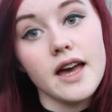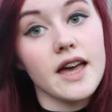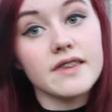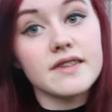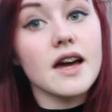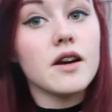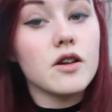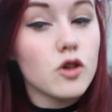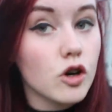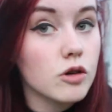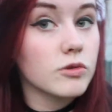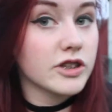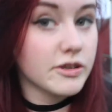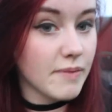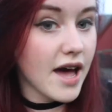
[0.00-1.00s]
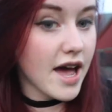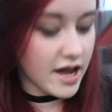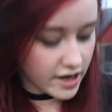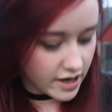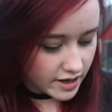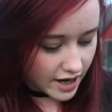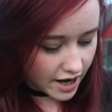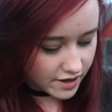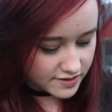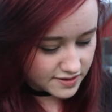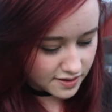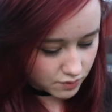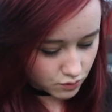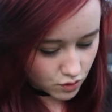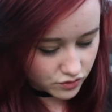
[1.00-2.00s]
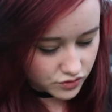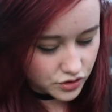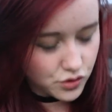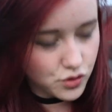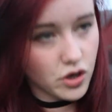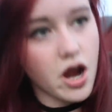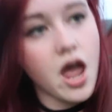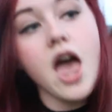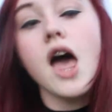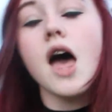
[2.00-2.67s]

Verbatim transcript: it's kind of normal to buy carrots in the grocery store.